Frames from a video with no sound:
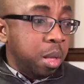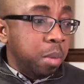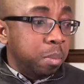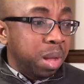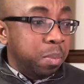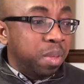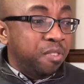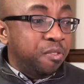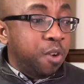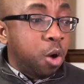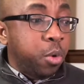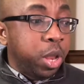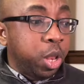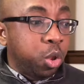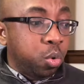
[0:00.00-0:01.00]
But before
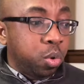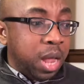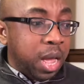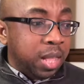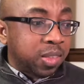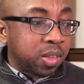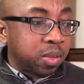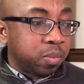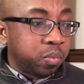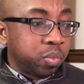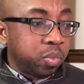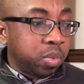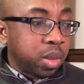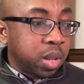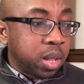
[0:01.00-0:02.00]
we do that,
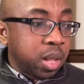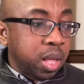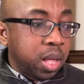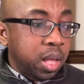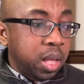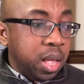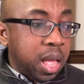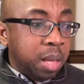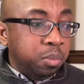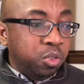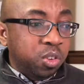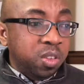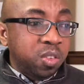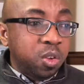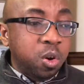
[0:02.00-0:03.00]
I'm
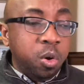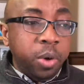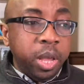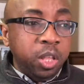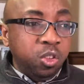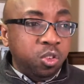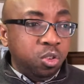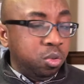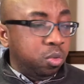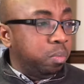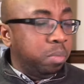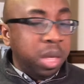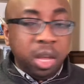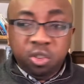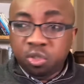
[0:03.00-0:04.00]
just going to
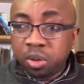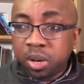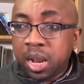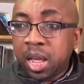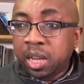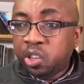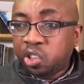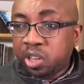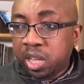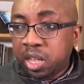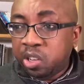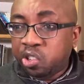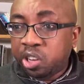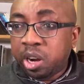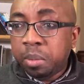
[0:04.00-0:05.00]
make sure that I
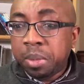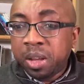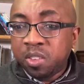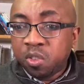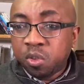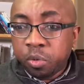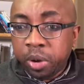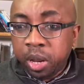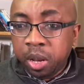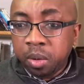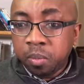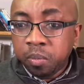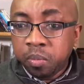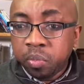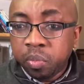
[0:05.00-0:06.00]
can share my screen
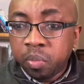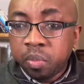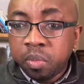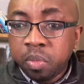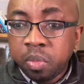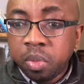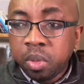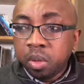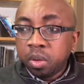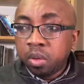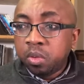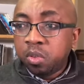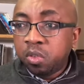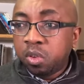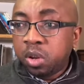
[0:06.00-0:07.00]

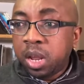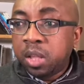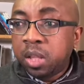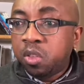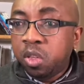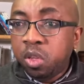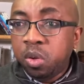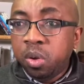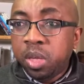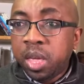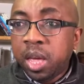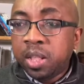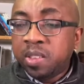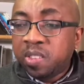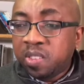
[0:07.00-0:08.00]
so that you
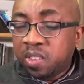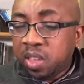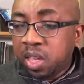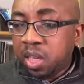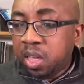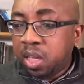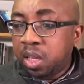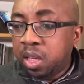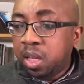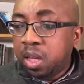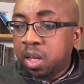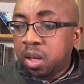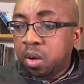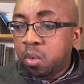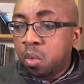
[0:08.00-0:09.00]
can see
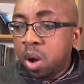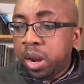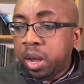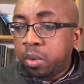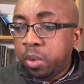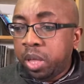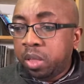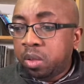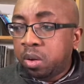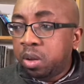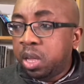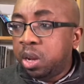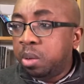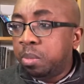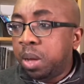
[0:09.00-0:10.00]
what are we
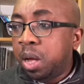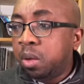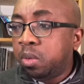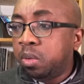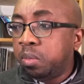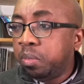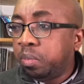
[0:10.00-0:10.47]
talking about.